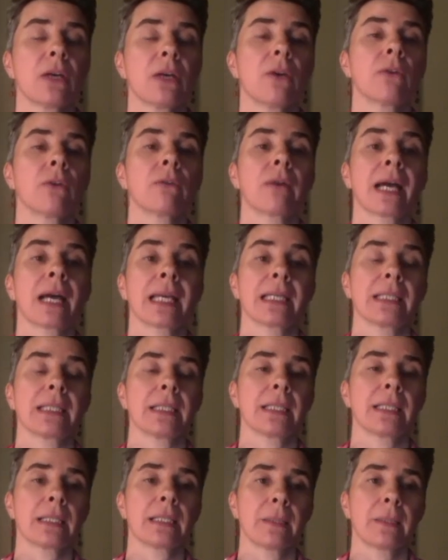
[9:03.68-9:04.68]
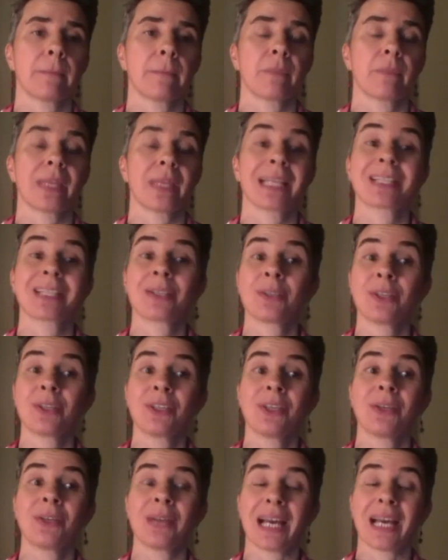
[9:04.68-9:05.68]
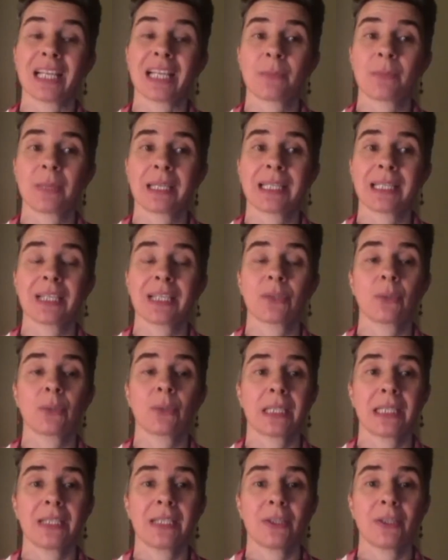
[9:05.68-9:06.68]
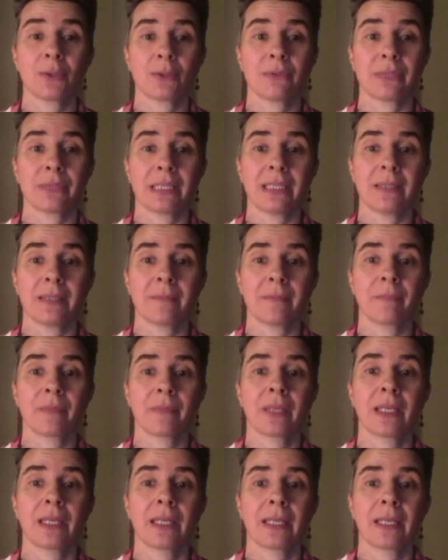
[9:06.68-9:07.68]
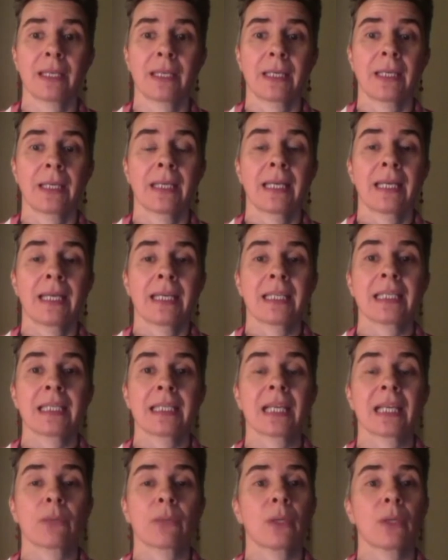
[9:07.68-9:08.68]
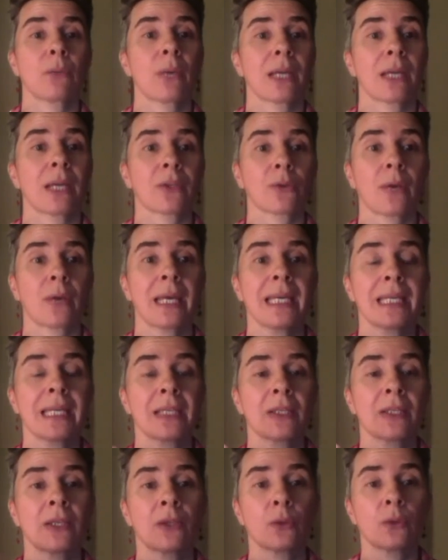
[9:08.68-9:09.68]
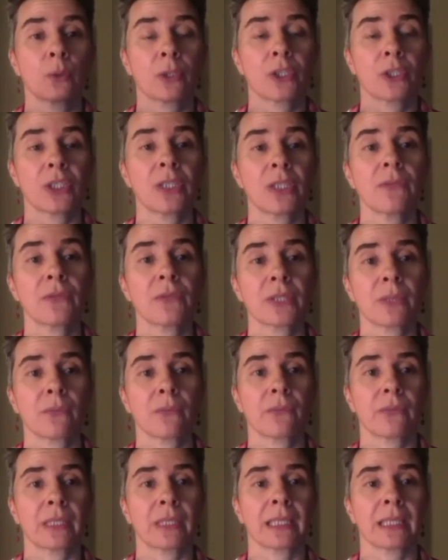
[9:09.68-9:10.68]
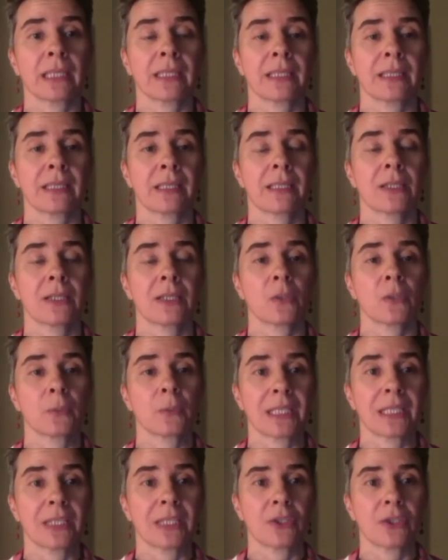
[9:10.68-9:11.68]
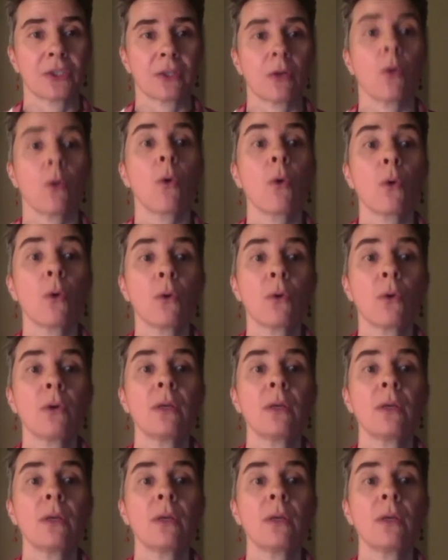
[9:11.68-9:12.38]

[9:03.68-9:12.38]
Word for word: arise. That's another aspect that we see in Auroville is that when we are trying to achieve something substantial, all